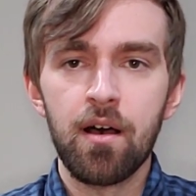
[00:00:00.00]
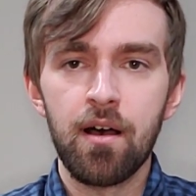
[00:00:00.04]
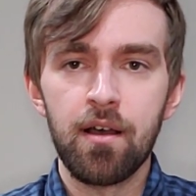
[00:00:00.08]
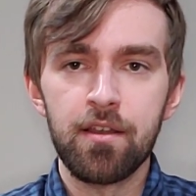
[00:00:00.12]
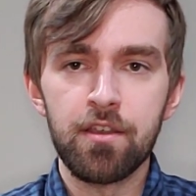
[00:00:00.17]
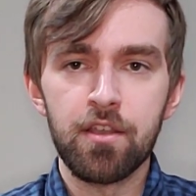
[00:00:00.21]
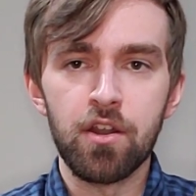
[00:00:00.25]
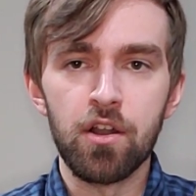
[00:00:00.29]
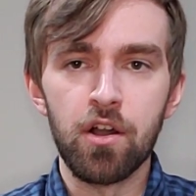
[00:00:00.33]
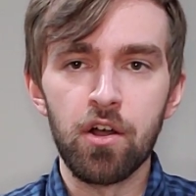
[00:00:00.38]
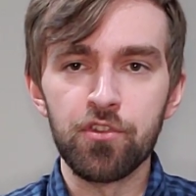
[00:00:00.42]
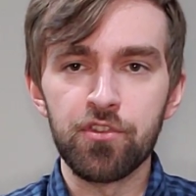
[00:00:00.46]

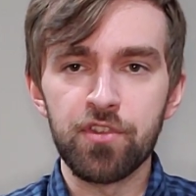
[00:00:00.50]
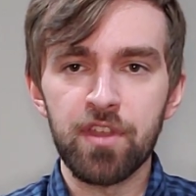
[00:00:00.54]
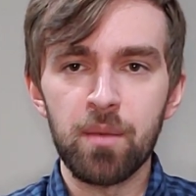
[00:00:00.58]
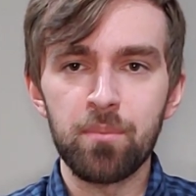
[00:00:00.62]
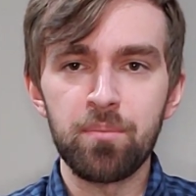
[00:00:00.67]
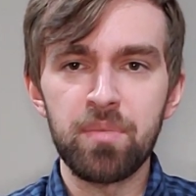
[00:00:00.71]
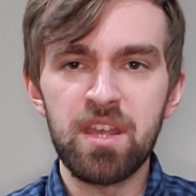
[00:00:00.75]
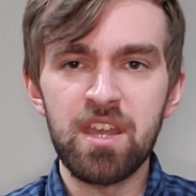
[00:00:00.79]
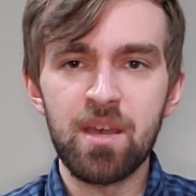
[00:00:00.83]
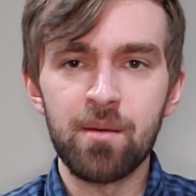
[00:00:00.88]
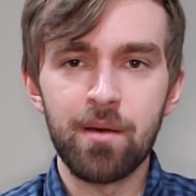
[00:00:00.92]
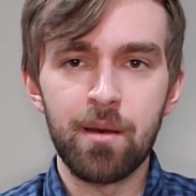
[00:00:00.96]
You can also
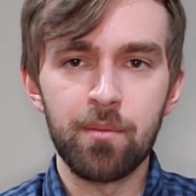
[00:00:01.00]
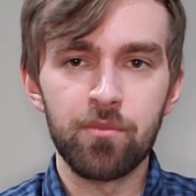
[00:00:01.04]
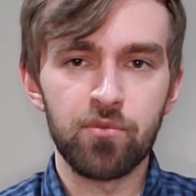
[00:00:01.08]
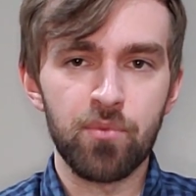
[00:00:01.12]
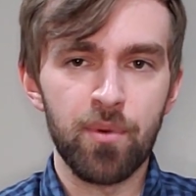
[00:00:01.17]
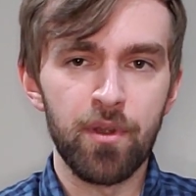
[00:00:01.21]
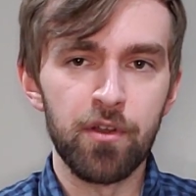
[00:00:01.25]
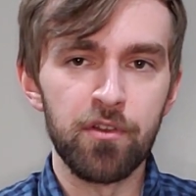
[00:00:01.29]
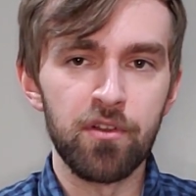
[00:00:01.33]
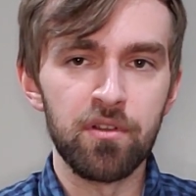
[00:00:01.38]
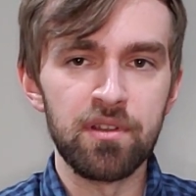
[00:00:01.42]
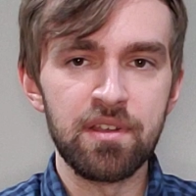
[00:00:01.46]
get PMM's
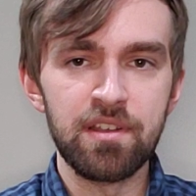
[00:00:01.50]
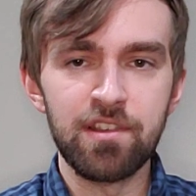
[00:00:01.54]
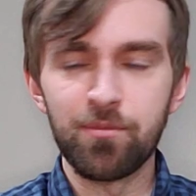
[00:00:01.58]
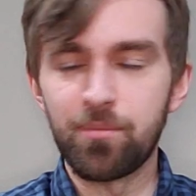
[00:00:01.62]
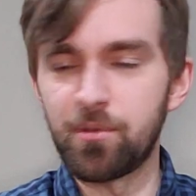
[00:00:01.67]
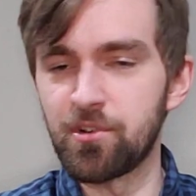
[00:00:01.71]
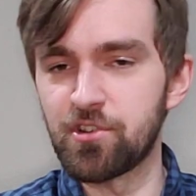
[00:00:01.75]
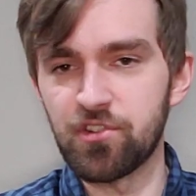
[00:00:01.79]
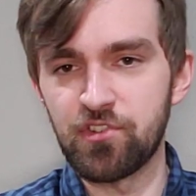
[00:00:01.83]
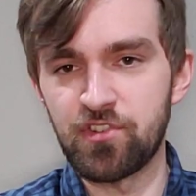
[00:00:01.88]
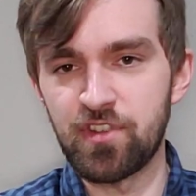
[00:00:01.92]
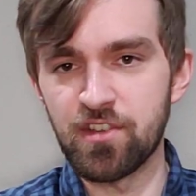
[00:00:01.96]
rail deletes,
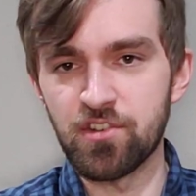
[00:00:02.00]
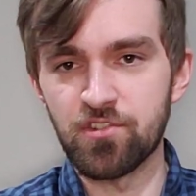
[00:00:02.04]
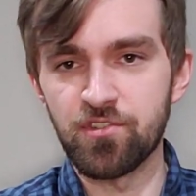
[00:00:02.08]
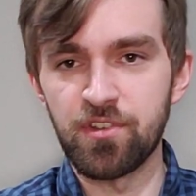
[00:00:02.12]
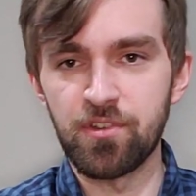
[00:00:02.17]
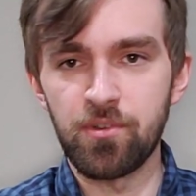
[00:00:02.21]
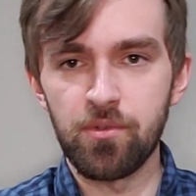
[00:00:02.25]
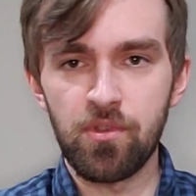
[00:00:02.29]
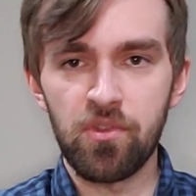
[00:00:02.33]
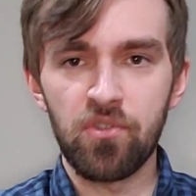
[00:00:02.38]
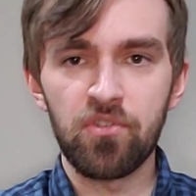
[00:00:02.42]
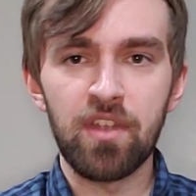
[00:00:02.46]
which essentially
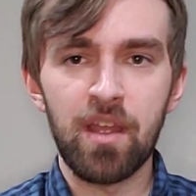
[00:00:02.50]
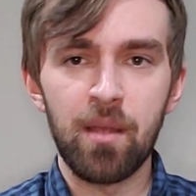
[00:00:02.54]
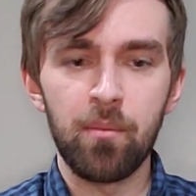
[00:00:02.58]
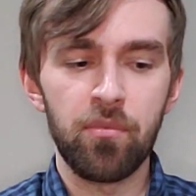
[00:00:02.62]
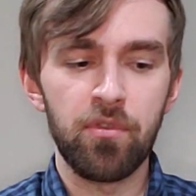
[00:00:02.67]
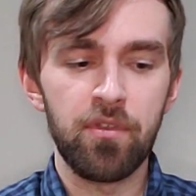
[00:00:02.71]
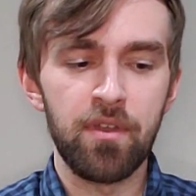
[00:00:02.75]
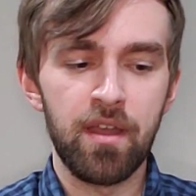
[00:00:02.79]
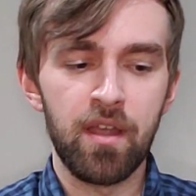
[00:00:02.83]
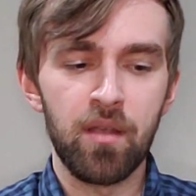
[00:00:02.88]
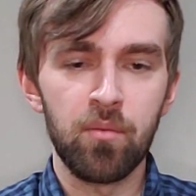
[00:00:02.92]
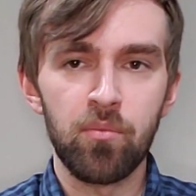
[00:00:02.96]
do the same
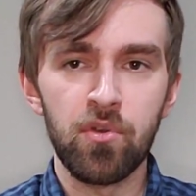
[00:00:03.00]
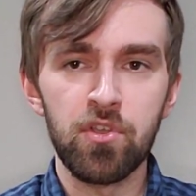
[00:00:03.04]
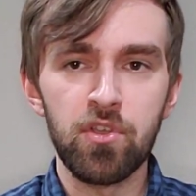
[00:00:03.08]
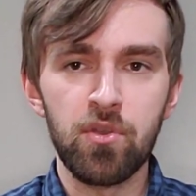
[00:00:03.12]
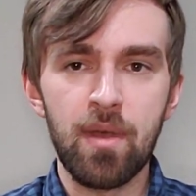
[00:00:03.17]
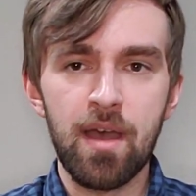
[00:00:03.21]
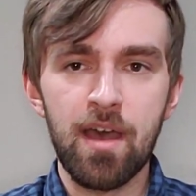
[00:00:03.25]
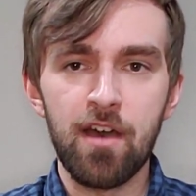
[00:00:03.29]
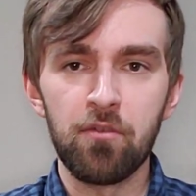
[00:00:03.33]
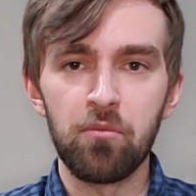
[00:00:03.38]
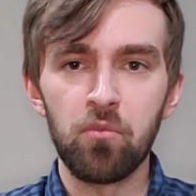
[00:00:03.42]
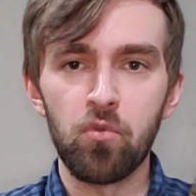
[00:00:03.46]
thing, but you
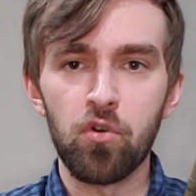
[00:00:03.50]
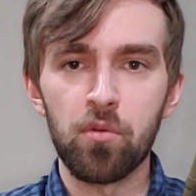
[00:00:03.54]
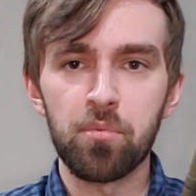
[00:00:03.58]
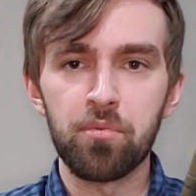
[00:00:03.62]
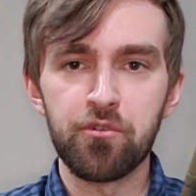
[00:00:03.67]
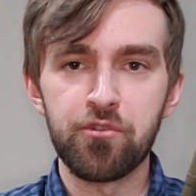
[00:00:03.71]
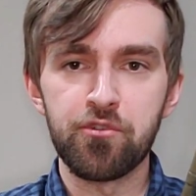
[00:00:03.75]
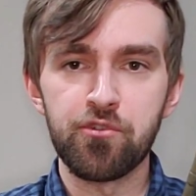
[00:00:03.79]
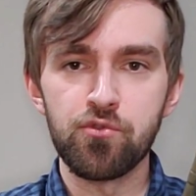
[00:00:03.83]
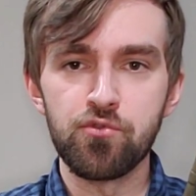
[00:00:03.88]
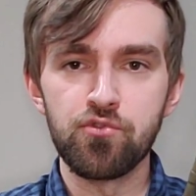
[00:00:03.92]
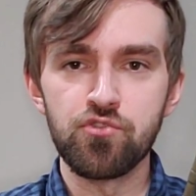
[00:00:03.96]
have more
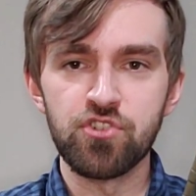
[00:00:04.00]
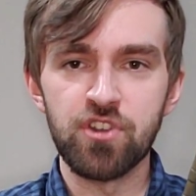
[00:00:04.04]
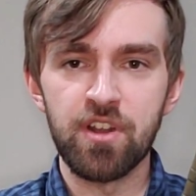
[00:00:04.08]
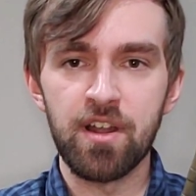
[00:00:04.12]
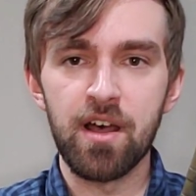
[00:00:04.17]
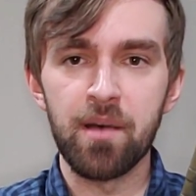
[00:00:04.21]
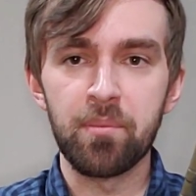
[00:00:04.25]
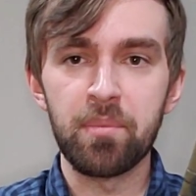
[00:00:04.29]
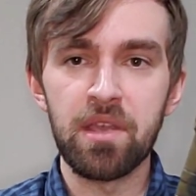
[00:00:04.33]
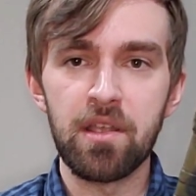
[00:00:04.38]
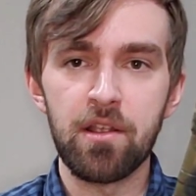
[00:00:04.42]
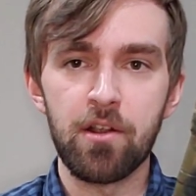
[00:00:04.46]
protrusion
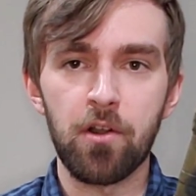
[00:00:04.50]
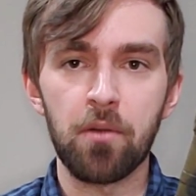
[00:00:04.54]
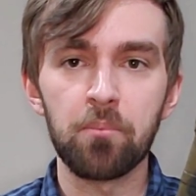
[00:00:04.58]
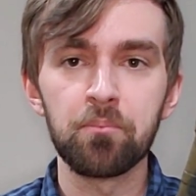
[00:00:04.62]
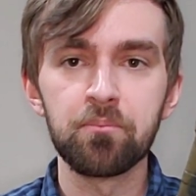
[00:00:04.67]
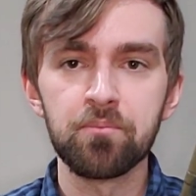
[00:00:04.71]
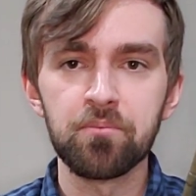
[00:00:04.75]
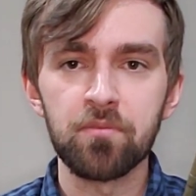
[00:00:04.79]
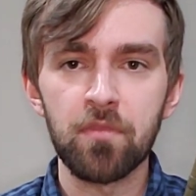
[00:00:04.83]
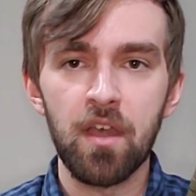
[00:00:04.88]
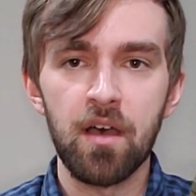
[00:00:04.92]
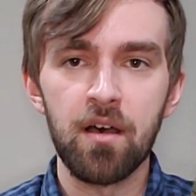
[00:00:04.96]
up here
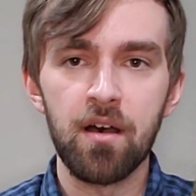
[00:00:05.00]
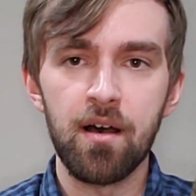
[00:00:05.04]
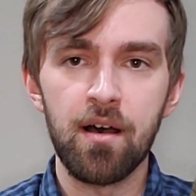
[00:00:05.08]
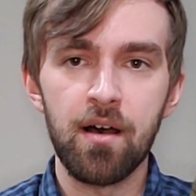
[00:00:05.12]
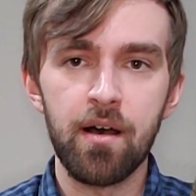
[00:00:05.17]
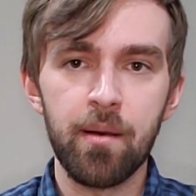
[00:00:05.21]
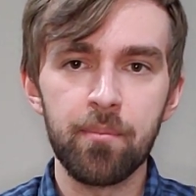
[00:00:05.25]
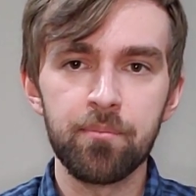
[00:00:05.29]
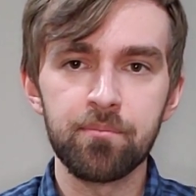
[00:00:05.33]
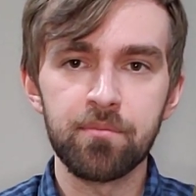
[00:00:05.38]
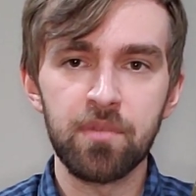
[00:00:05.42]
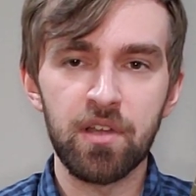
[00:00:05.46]

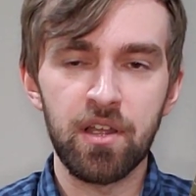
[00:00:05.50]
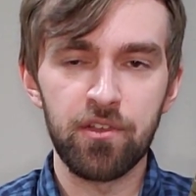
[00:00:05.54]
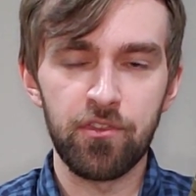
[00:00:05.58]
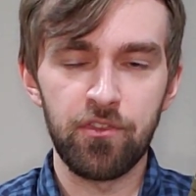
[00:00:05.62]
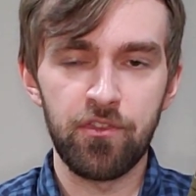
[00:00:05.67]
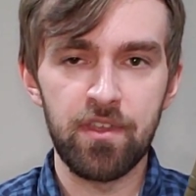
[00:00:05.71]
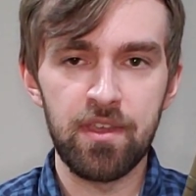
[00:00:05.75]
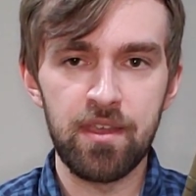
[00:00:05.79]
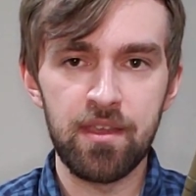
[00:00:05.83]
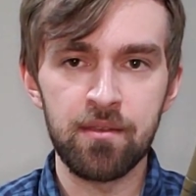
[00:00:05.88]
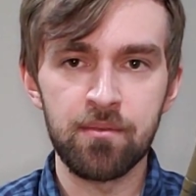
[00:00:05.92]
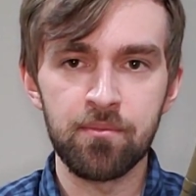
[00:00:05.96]
because
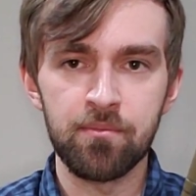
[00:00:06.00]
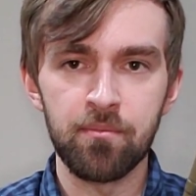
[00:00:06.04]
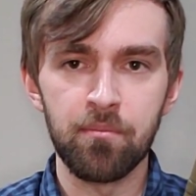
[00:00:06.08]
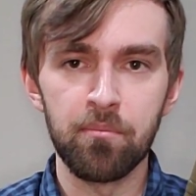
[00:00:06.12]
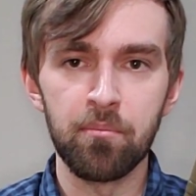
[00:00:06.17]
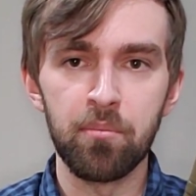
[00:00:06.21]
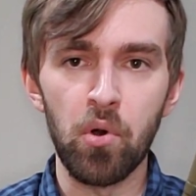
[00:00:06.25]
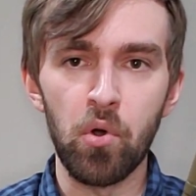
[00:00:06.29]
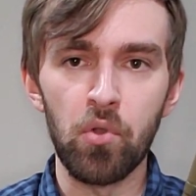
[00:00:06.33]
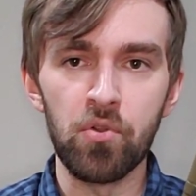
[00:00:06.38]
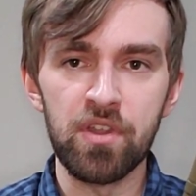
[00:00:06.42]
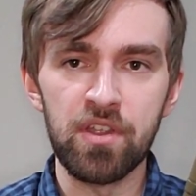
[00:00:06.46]
the
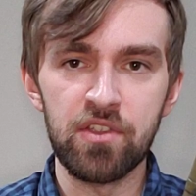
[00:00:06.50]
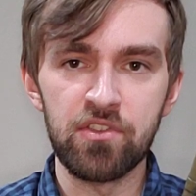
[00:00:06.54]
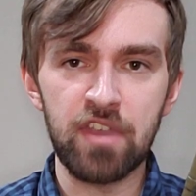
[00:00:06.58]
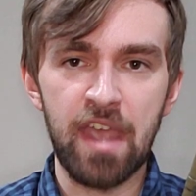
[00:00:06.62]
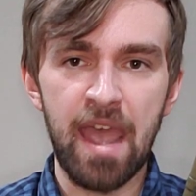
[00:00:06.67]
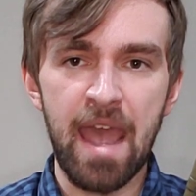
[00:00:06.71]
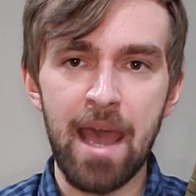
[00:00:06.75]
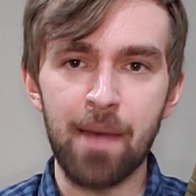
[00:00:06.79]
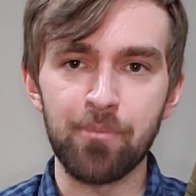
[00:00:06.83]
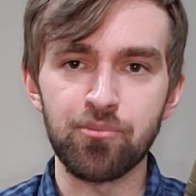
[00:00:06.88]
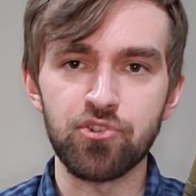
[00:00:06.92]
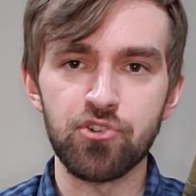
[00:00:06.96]
bolt is
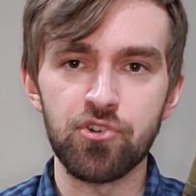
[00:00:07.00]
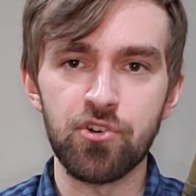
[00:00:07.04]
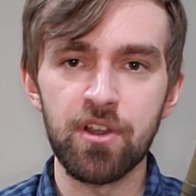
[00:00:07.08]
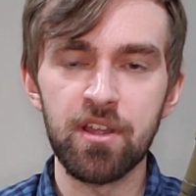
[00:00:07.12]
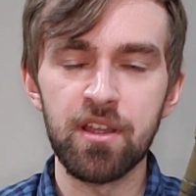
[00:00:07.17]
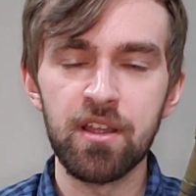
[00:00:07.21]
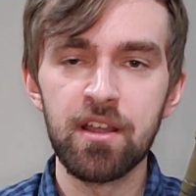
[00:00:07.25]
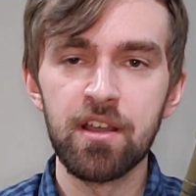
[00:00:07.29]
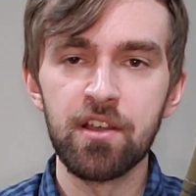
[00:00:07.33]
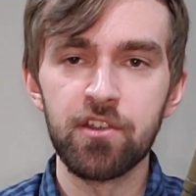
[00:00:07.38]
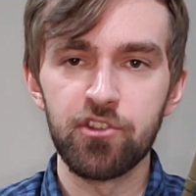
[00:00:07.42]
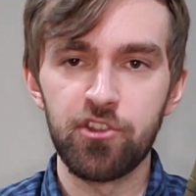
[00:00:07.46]
captured,
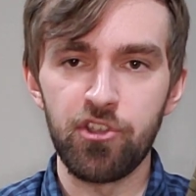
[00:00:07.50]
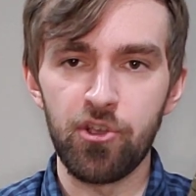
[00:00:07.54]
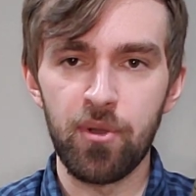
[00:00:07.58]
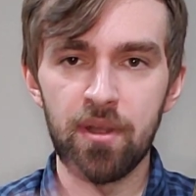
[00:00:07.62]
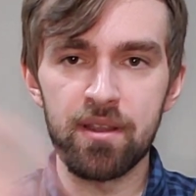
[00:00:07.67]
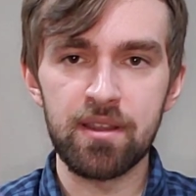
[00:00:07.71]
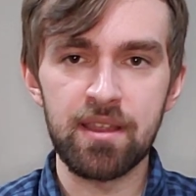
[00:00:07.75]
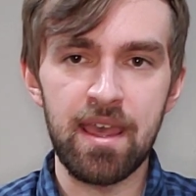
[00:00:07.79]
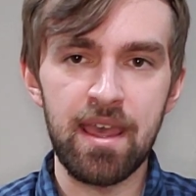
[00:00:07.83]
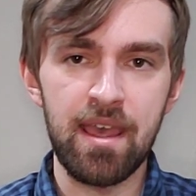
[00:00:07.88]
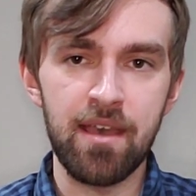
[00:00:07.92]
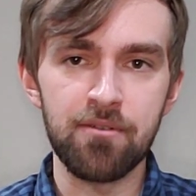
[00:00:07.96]
so
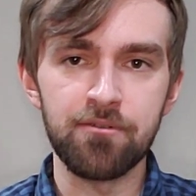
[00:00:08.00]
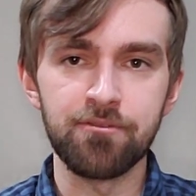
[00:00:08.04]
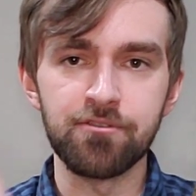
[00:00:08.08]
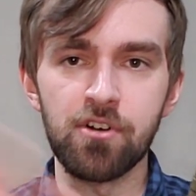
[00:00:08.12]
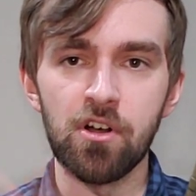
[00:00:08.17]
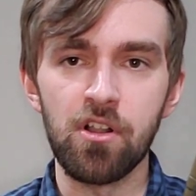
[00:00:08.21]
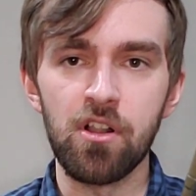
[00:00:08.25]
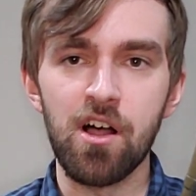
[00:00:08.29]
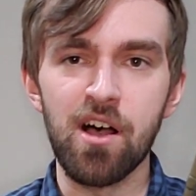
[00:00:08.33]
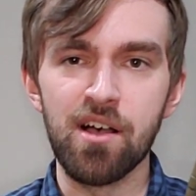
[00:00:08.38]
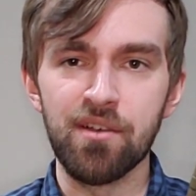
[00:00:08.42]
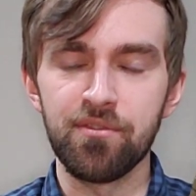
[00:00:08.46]
it can't
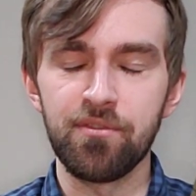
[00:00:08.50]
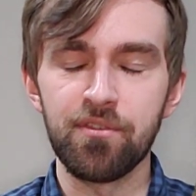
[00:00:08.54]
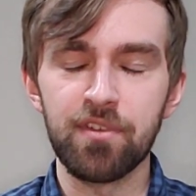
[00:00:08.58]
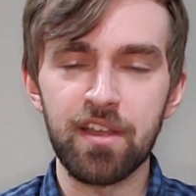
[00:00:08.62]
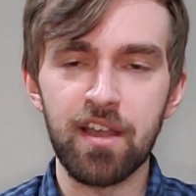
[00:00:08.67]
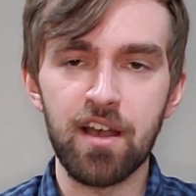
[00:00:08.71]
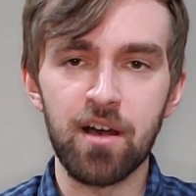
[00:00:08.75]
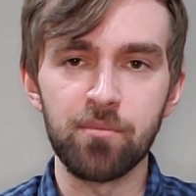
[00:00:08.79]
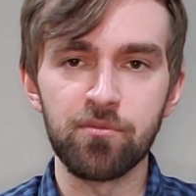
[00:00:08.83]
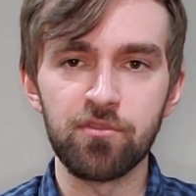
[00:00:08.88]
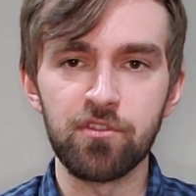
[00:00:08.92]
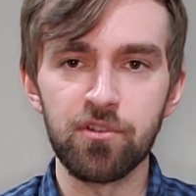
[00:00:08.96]
fall off if it
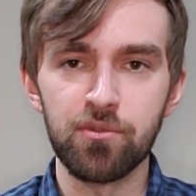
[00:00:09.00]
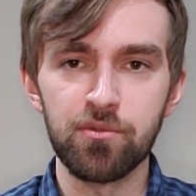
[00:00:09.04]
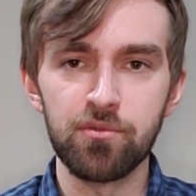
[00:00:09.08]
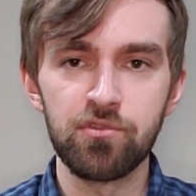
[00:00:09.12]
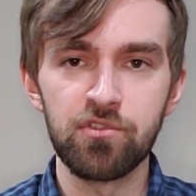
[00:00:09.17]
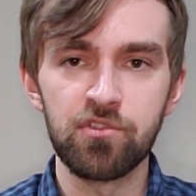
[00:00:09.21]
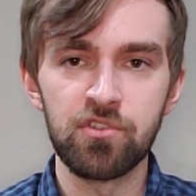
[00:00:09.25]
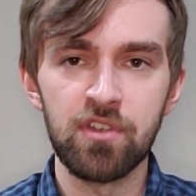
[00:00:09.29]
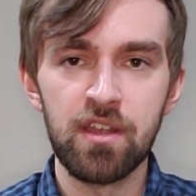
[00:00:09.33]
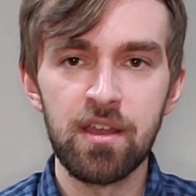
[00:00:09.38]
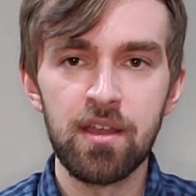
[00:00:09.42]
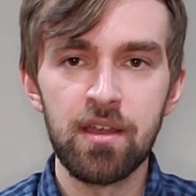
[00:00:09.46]
comes
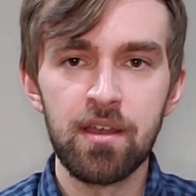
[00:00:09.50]
loose.